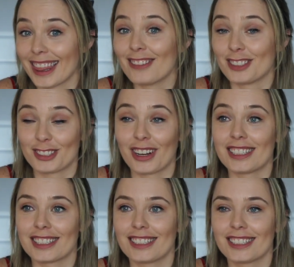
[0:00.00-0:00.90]
which is
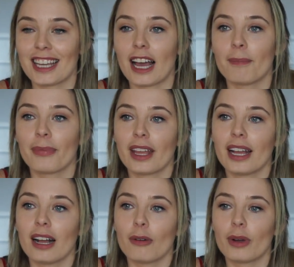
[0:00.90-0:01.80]
crazy. So yeah,
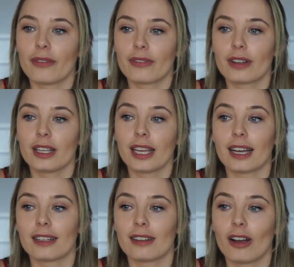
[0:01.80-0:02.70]

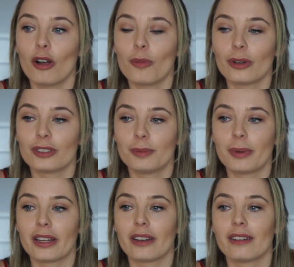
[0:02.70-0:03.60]
almost
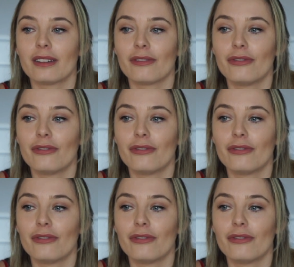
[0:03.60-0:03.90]
been